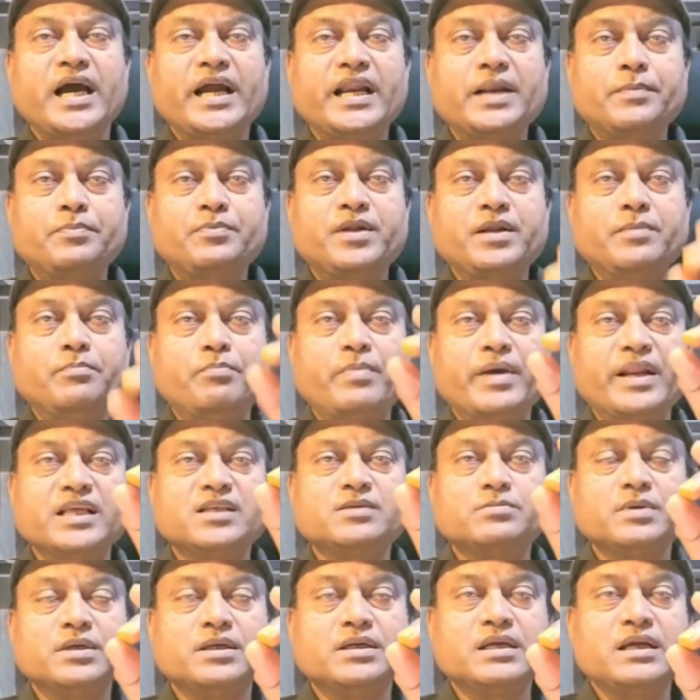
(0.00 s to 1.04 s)
adaptive
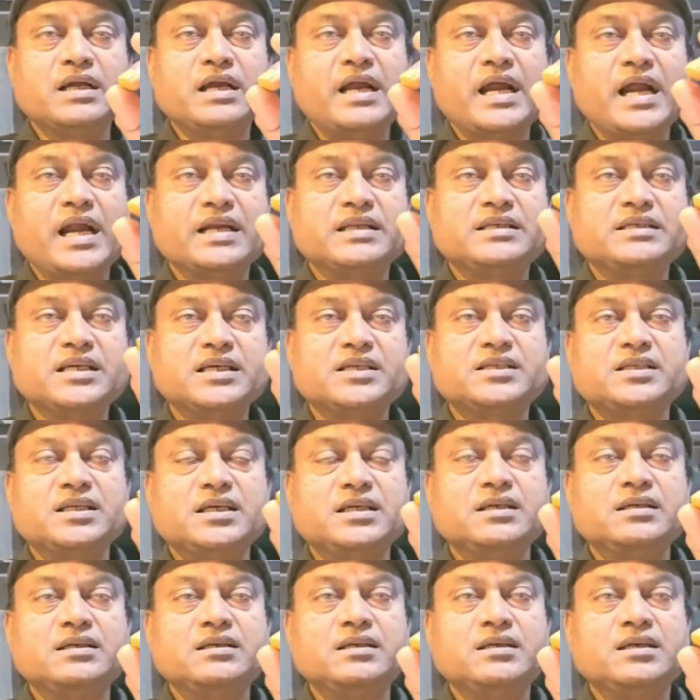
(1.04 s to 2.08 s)
management,
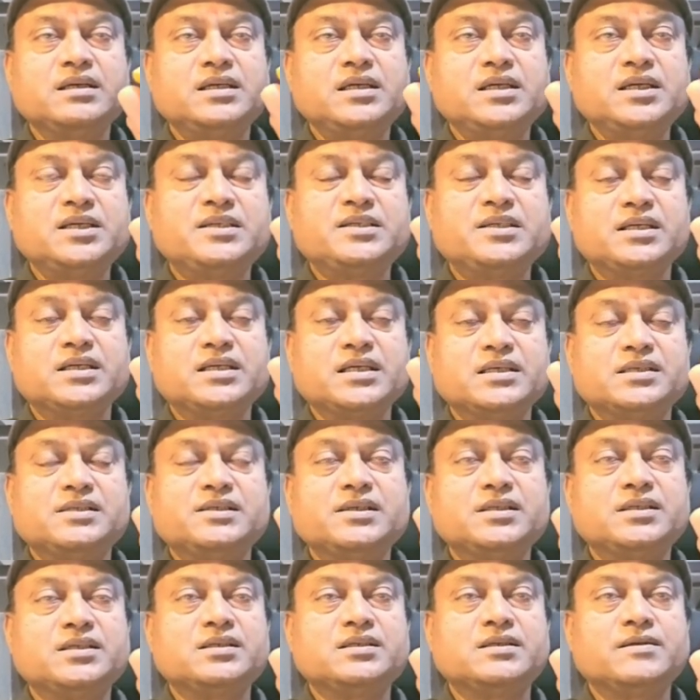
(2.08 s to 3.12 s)
adjusting
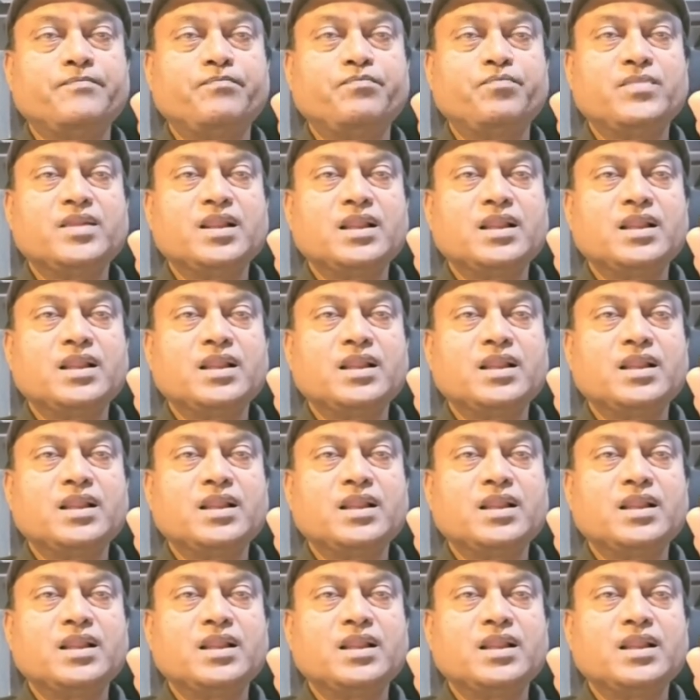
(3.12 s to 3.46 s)
strategies